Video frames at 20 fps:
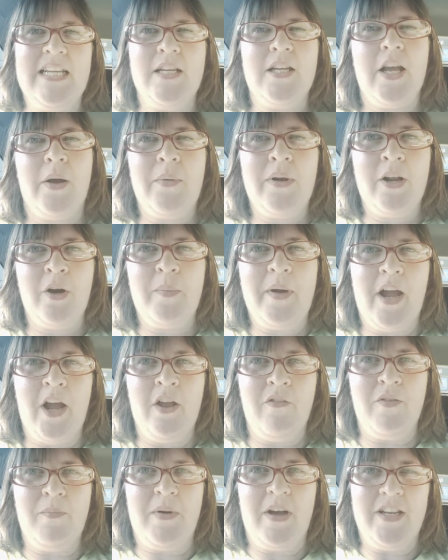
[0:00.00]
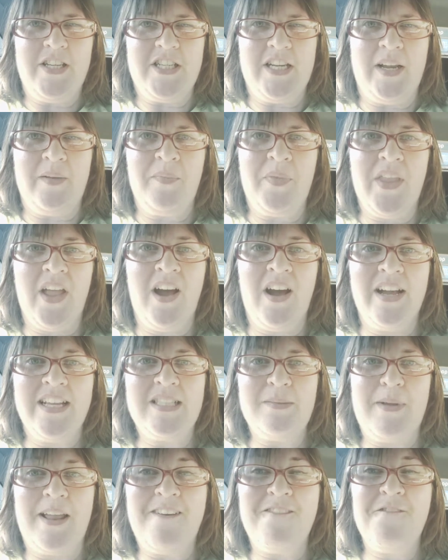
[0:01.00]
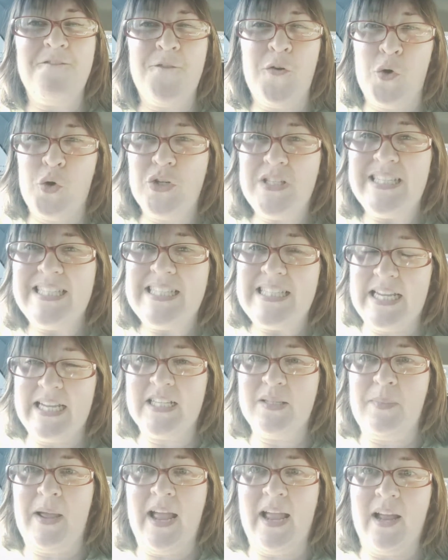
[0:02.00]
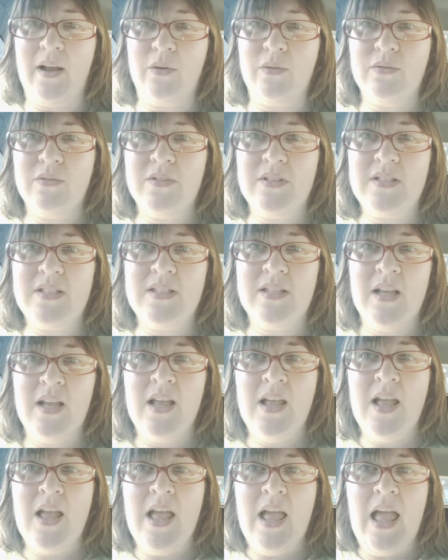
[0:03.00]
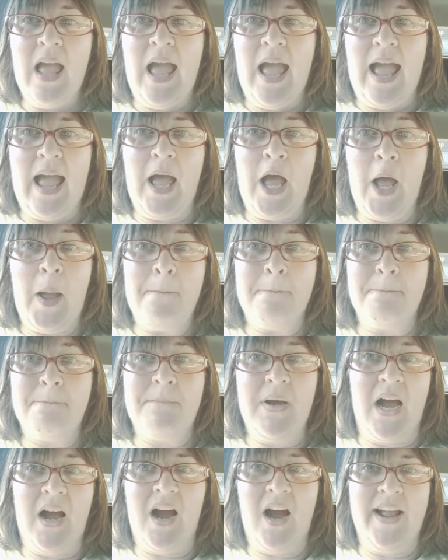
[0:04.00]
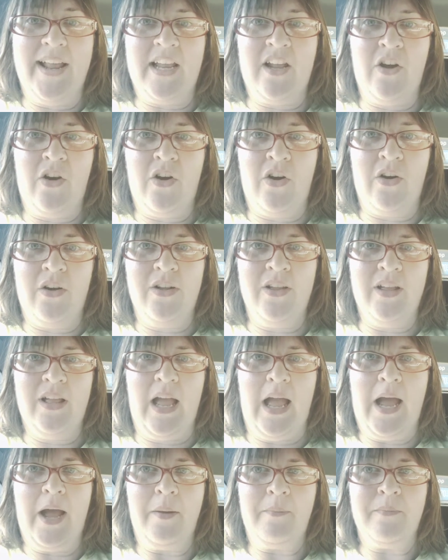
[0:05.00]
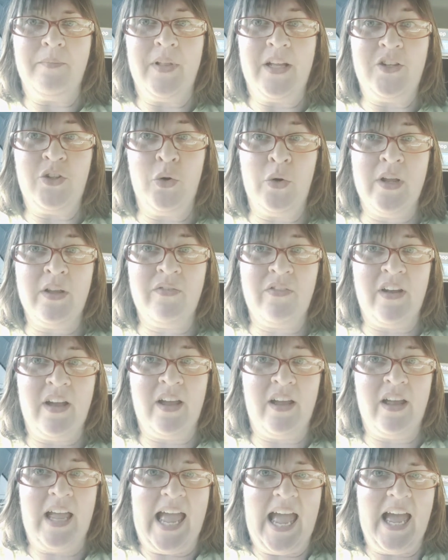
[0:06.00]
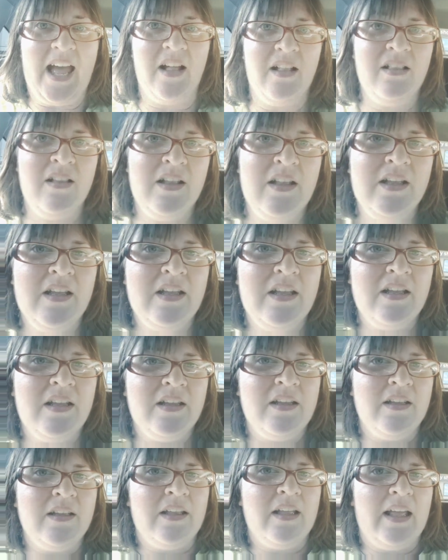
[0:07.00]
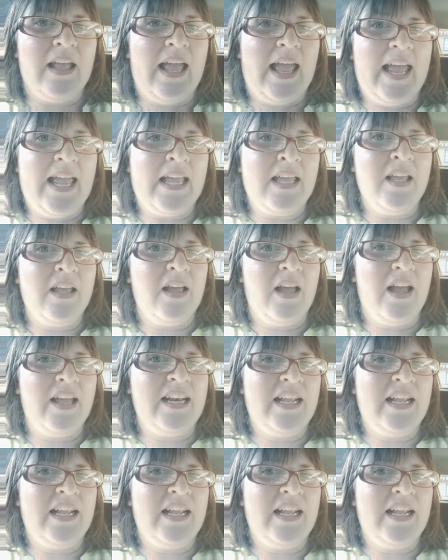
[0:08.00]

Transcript: I did go a little bit over budget. I spent forty-six pounds, um, but I got um, a toy for Elle. Hey,